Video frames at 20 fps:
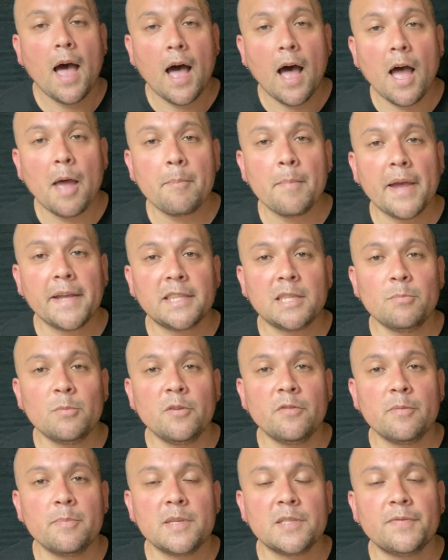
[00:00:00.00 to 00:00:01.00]
I'm Mike the
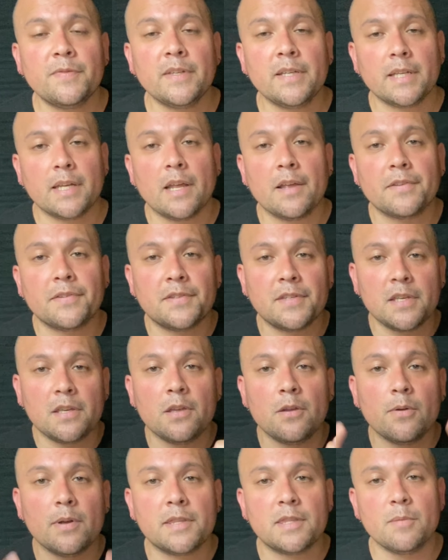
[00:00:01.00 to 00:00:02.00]
Movie Misfit, and I'll see
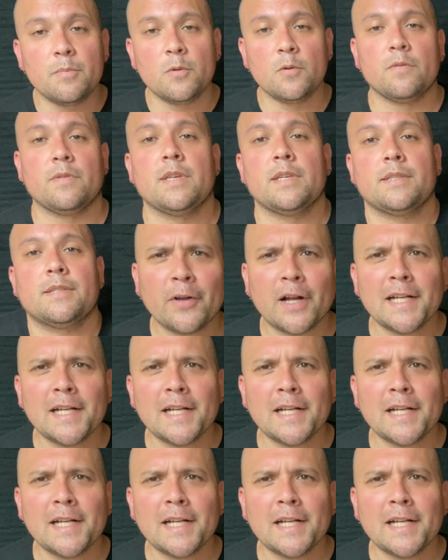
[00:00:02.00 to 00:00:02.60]
you at the movies.